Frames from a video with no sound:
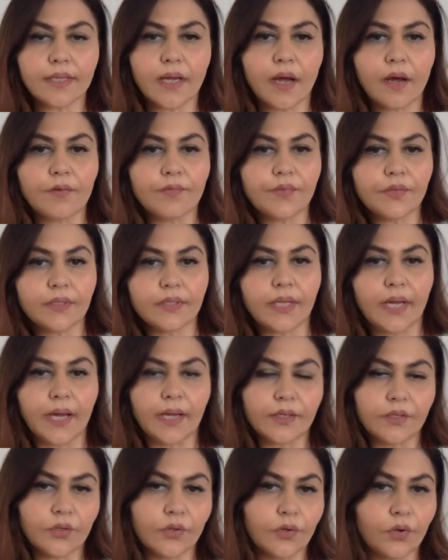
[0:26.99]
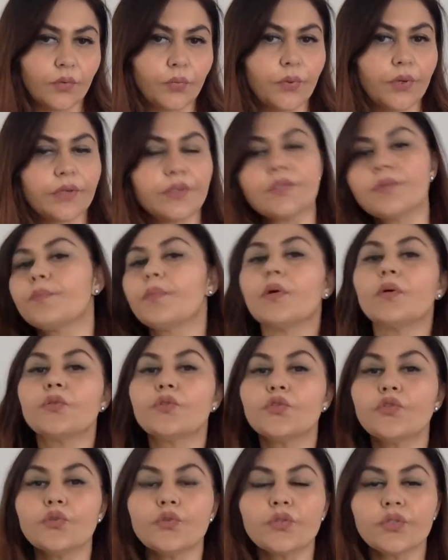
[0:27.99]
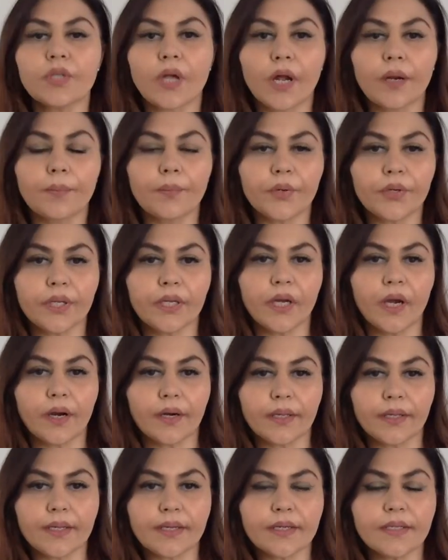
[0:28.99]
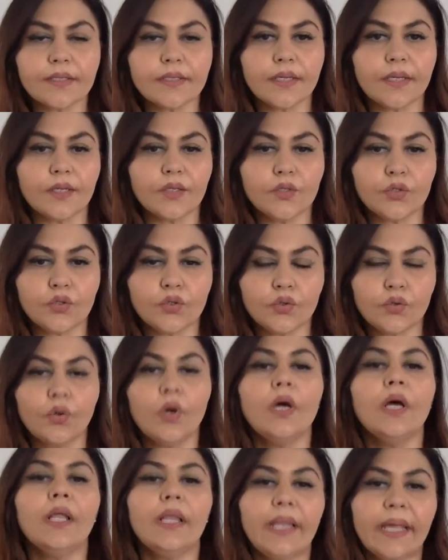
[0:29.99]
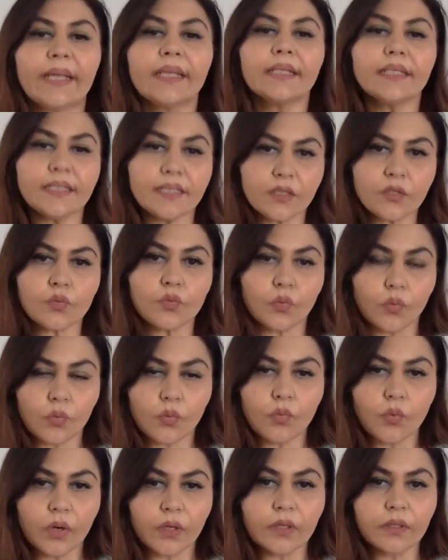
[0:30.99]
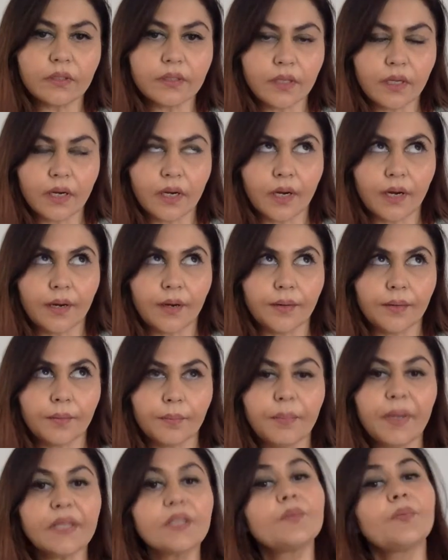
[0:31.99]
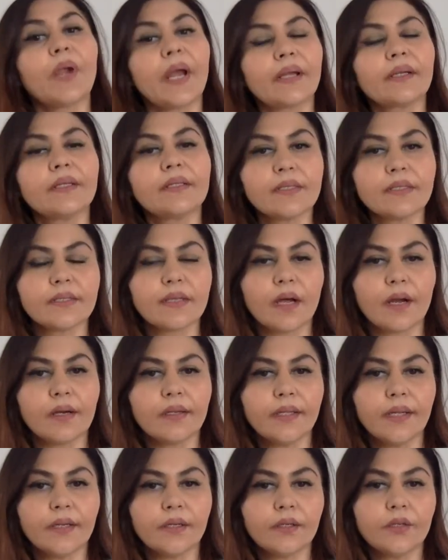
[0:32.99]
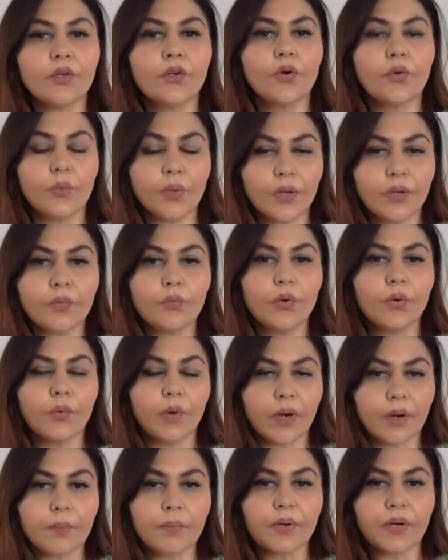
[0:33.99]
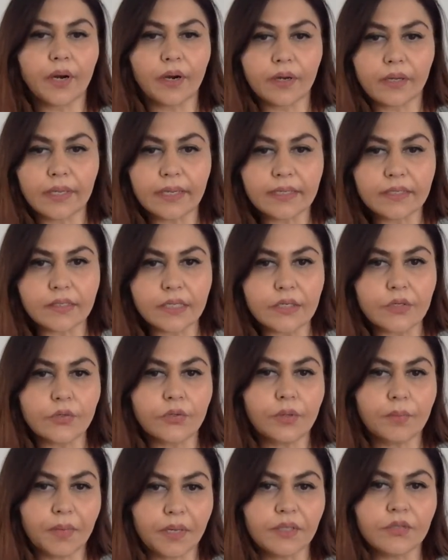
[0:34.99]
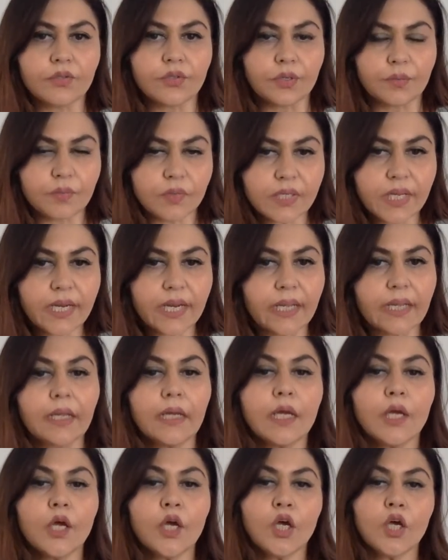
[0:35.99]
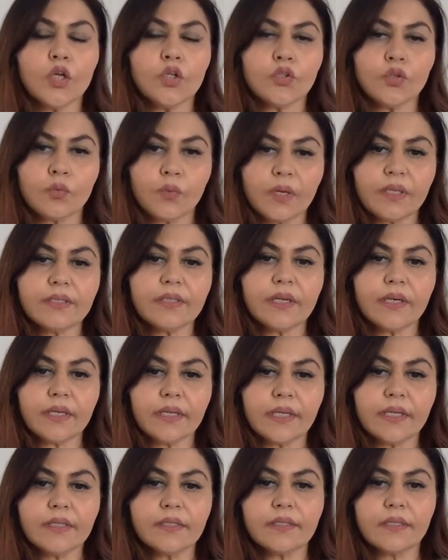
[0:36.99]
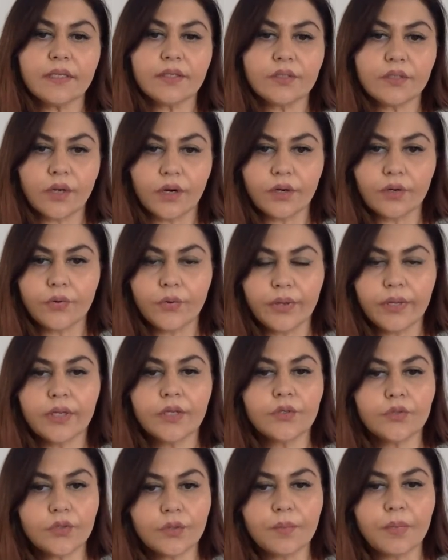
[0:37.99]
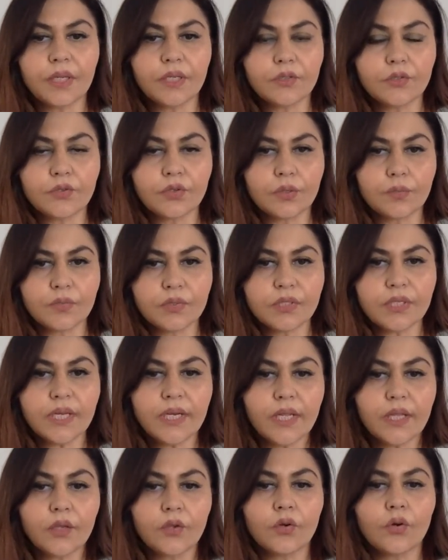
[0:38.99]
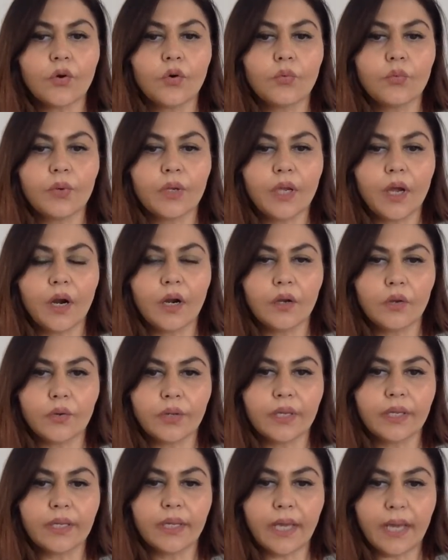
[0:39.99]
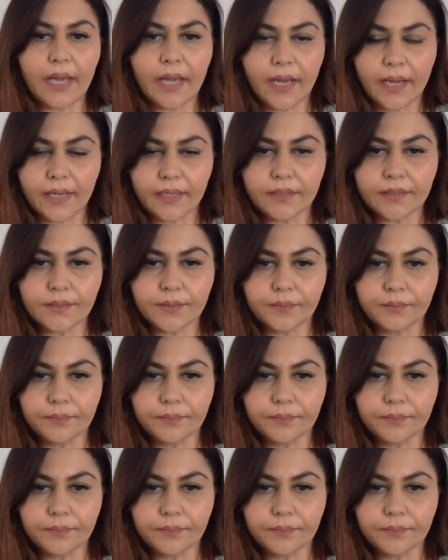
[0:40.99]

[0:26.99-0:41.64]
after that, we're supposed to start putting our kids into, like, this is what best practices are, that we want to put our kids into the mainstream setting. So once our kids, they start going into the mainstream setting, we are looking at